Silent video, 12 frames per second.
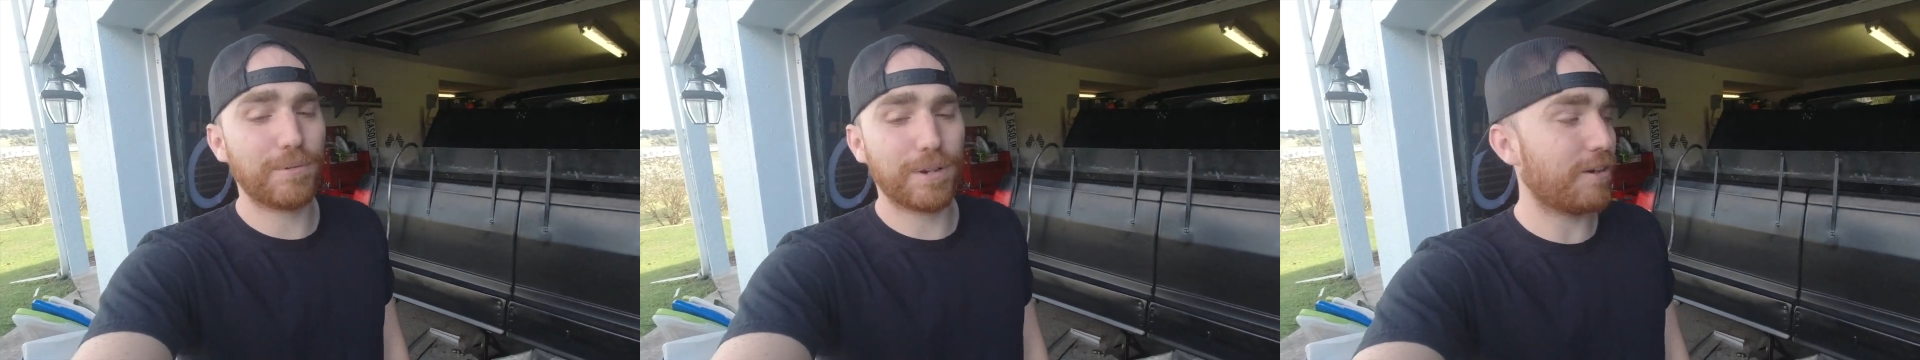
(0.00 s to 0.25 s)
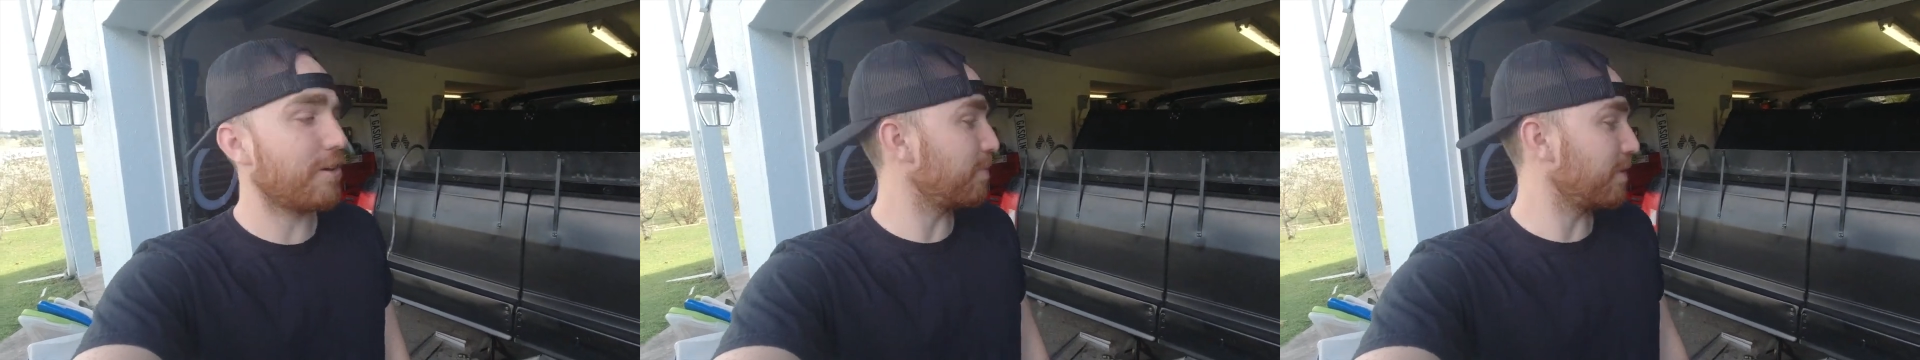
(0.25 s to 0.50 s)
We
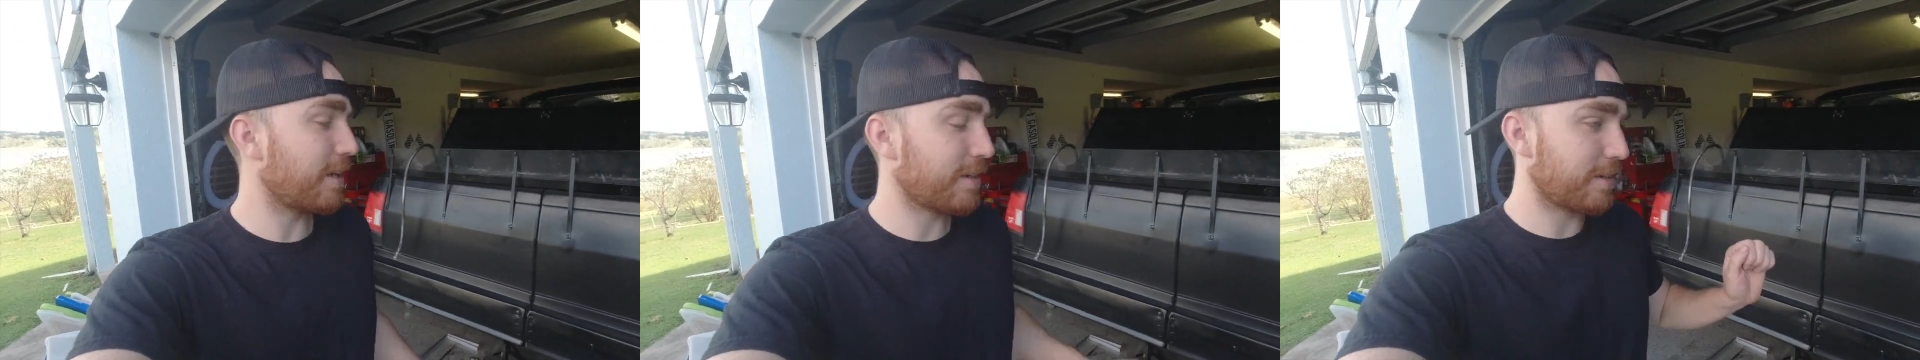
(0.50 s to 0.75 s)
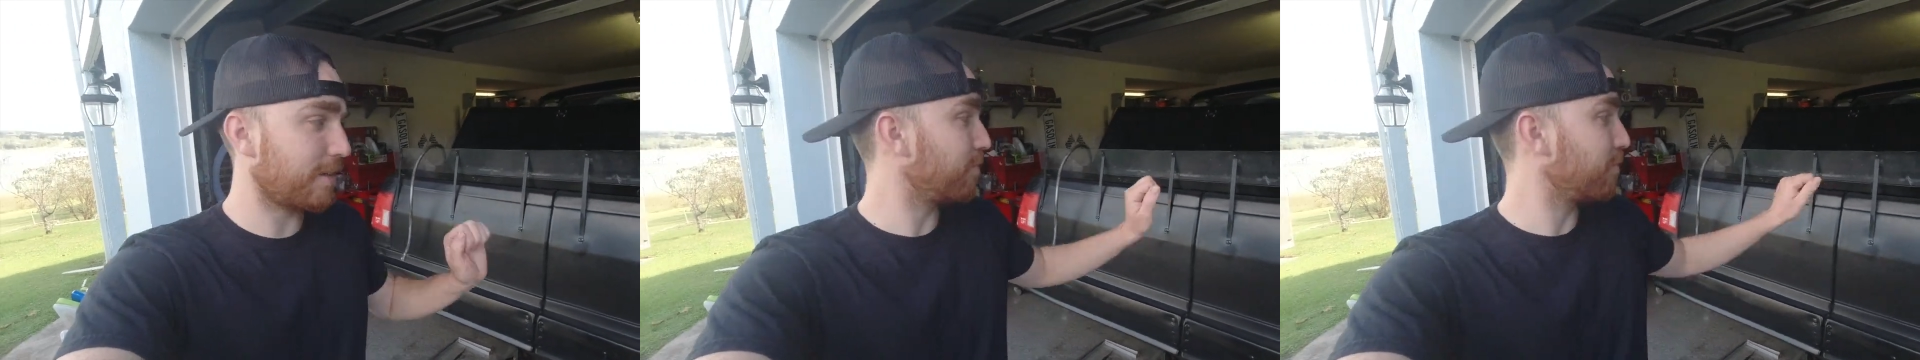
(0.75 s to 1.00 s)
hope, knock
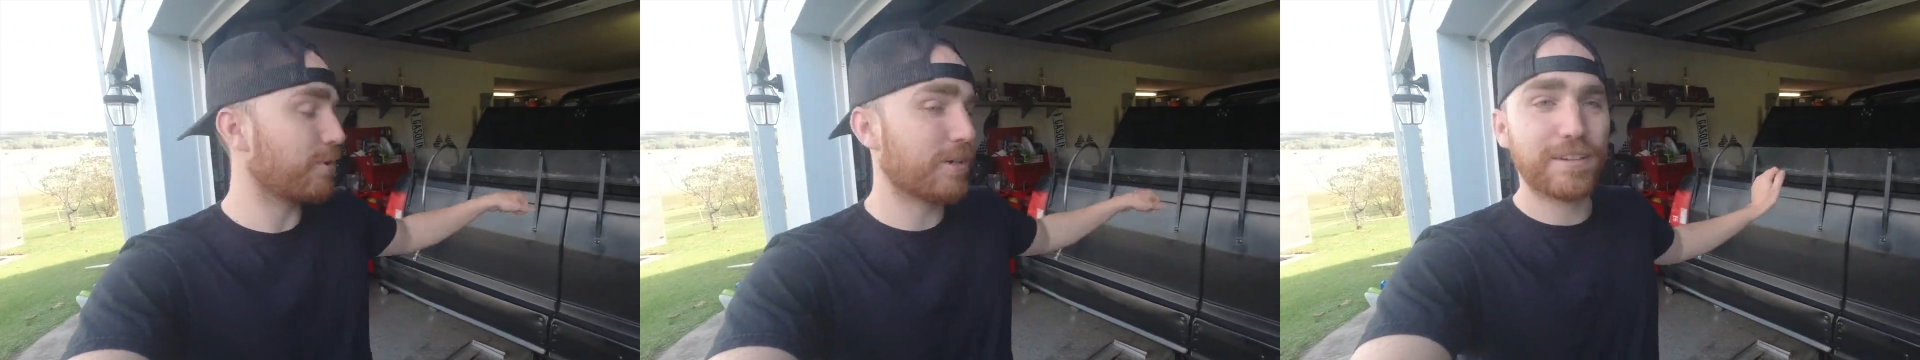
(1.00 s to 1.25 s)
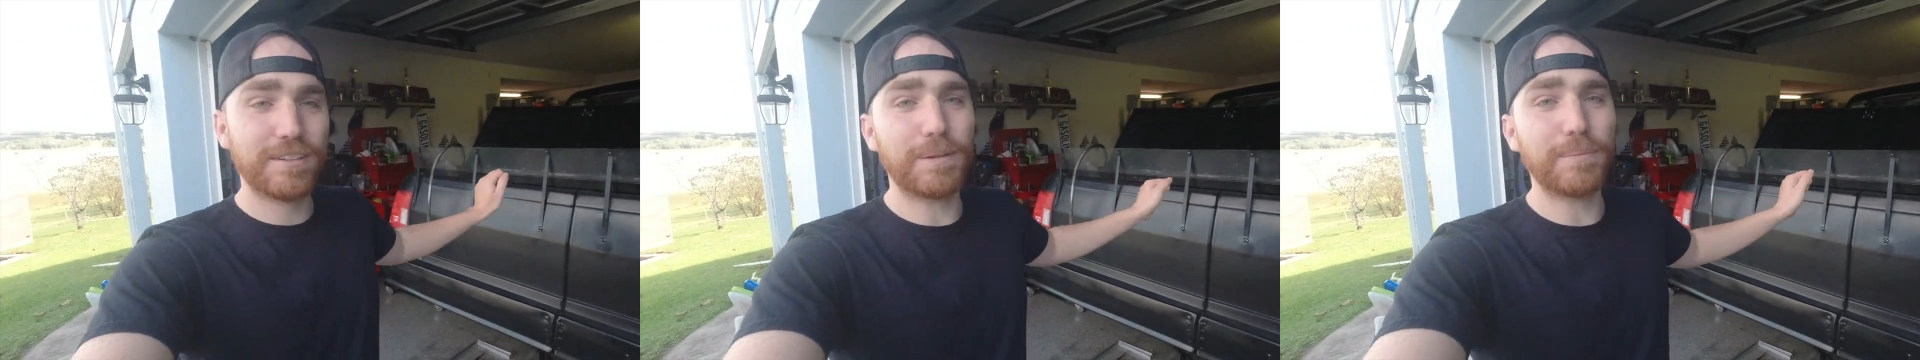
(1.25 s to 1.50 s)
on
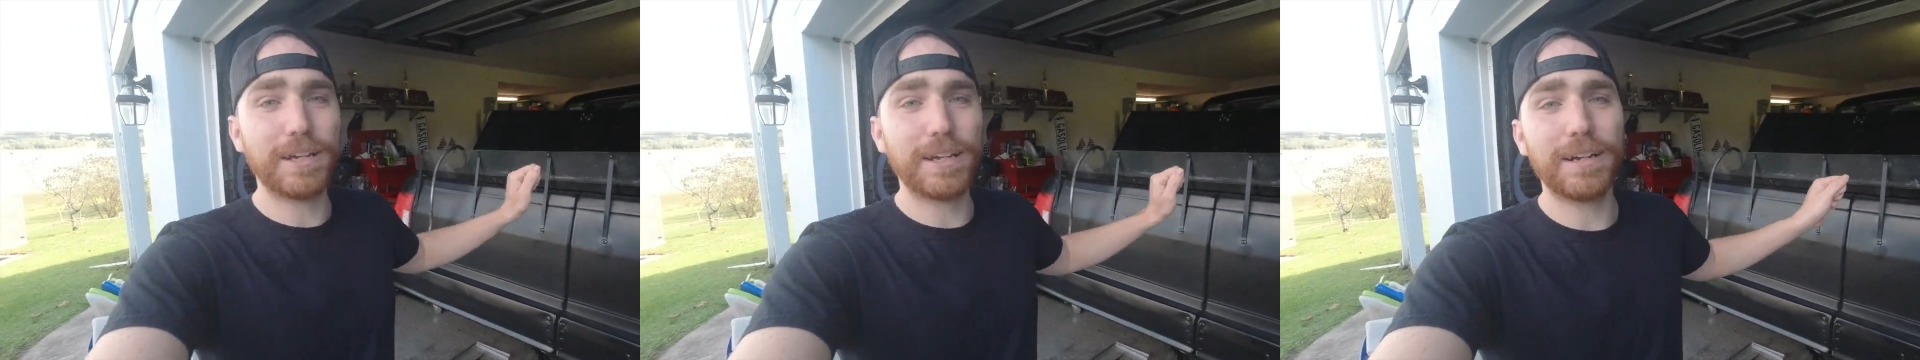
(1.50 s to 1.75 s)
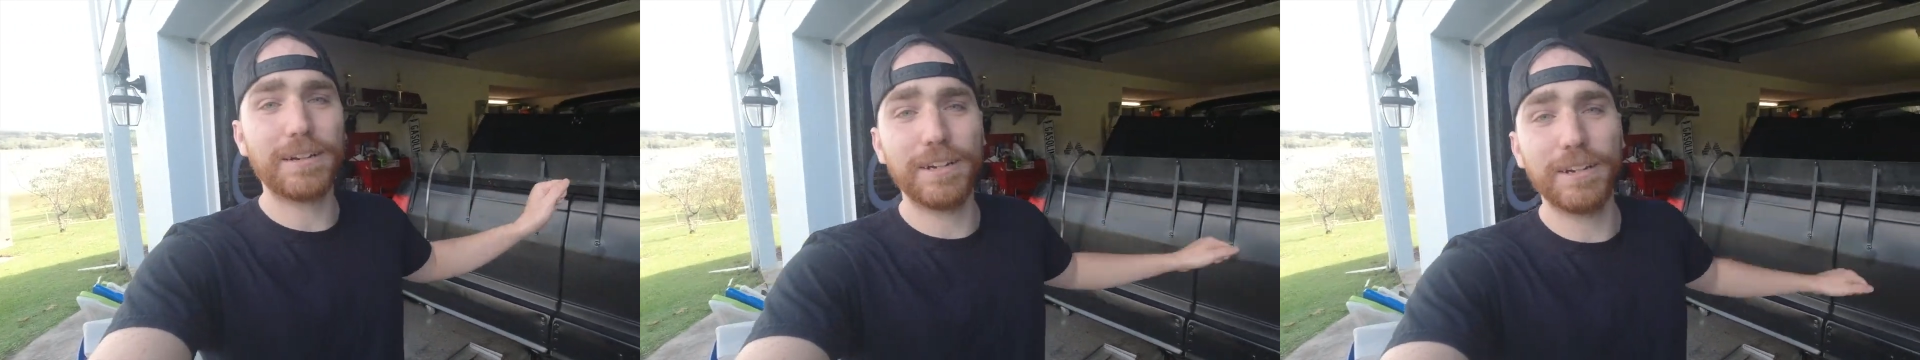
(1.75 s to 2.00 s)
wood, something,
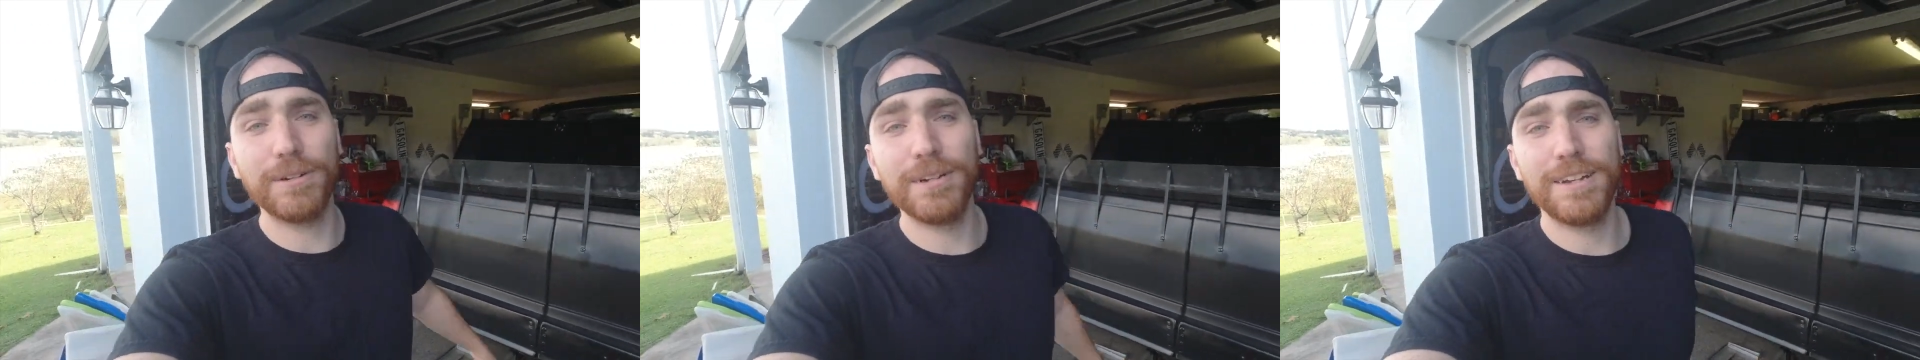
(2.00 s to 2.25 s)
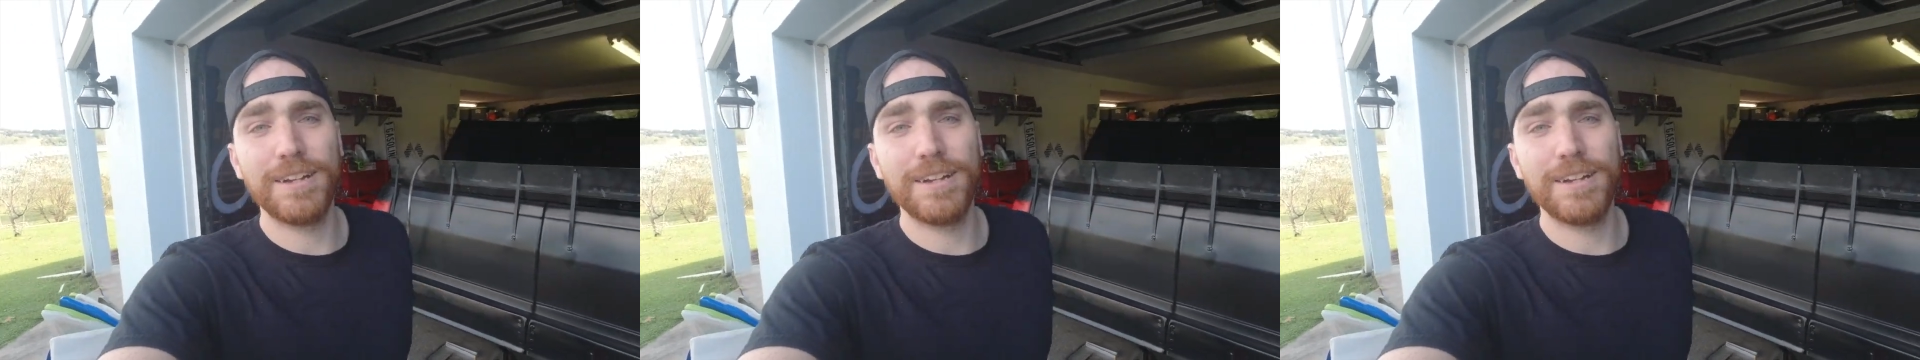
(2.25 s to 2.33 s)
I don't know.